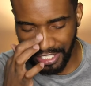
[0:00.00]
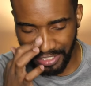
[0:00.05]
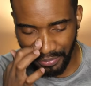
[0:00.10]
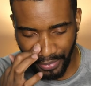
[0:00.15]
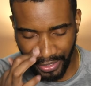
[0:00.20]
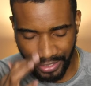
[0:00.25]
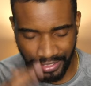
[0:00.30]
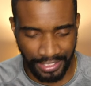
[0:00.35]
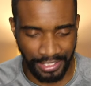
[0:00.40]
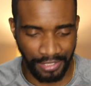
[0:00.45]

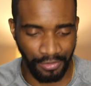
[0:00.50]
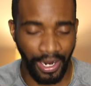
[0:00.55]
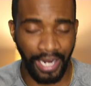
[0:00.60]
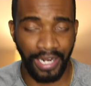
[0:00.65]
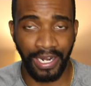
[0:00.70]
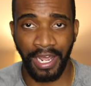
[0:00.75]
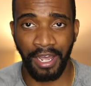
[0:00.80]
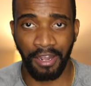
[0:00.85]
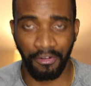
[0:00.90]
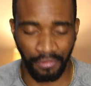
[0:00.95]
expenses
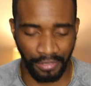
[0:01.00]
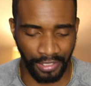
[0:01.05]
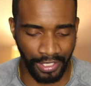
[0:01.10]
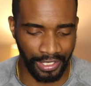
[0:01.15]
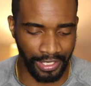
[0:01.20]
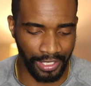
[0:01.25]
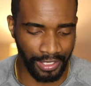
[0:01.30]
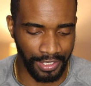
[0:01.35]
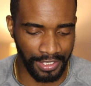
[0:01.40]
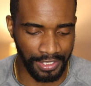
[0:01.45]
right now if we're
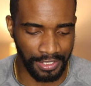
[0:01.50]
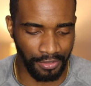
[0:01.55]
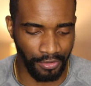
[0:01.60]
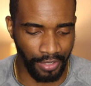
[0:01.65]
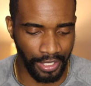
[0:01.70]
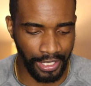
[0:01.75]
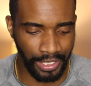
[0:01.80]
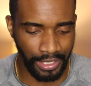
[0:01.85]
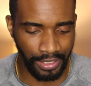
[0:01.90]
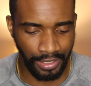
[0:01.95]
looking at the
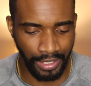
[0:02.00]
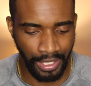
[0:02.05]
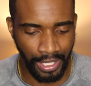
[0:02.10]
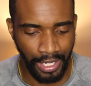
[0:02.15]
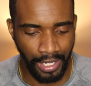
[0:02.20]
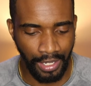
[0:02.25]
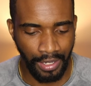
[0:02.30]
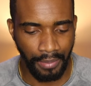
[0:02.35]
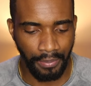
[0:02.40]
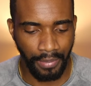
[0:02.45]
screen
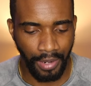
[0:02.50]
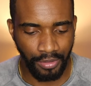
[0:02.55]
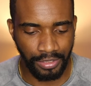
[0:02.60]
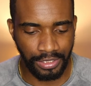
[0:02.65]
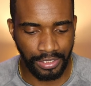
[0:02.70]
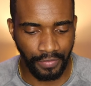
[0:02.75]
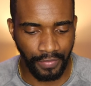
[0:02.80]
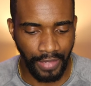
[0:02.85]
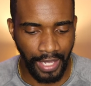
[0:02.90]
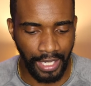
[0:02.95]

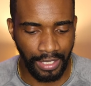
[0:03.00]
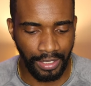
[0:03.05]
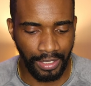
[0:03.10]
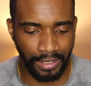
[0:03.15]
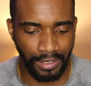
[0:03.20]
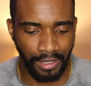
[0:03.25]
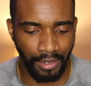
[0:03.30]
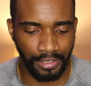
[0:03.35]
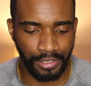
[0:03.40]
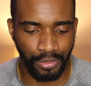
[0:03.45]
most of that
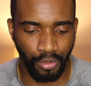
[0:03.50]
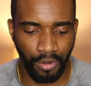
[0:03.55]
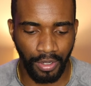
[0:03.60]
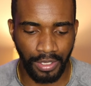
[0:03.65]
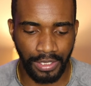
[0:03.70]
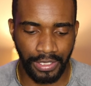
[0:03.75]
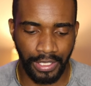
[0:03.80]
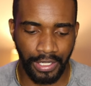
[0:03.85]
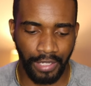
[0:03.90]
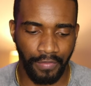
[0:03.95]
did go
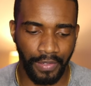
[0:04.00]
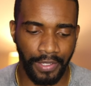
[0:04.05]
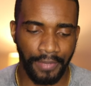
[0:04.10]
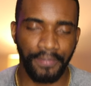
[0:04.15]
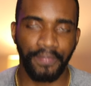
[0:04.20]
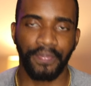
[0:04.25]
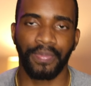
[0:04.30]
towards giving.